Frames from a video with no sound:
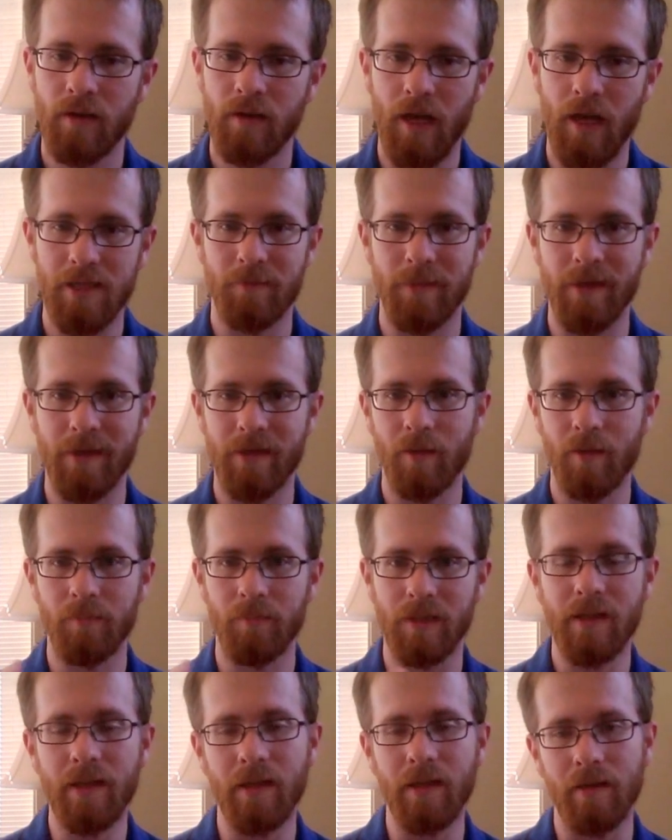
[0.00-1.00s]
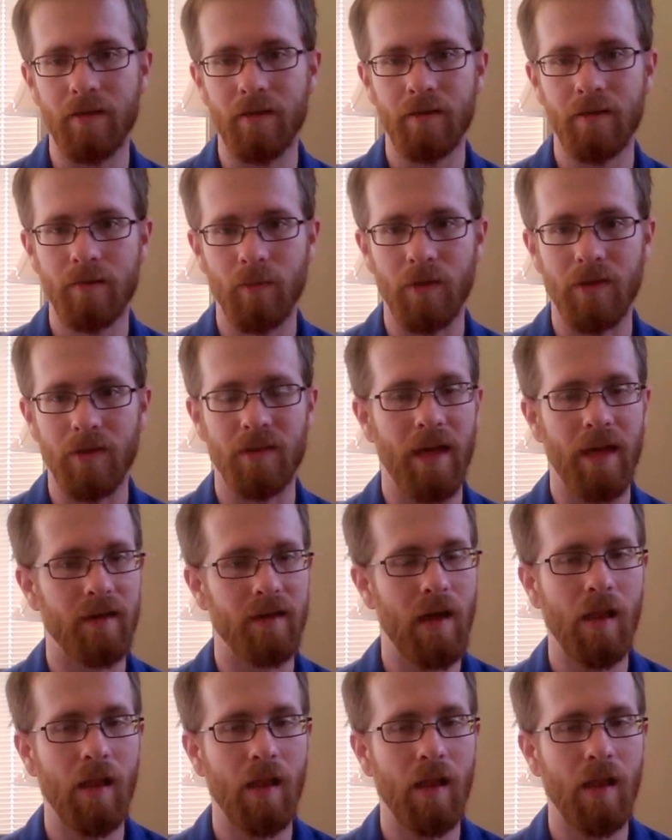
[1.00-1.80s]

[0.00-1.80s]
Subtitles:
has become linked with that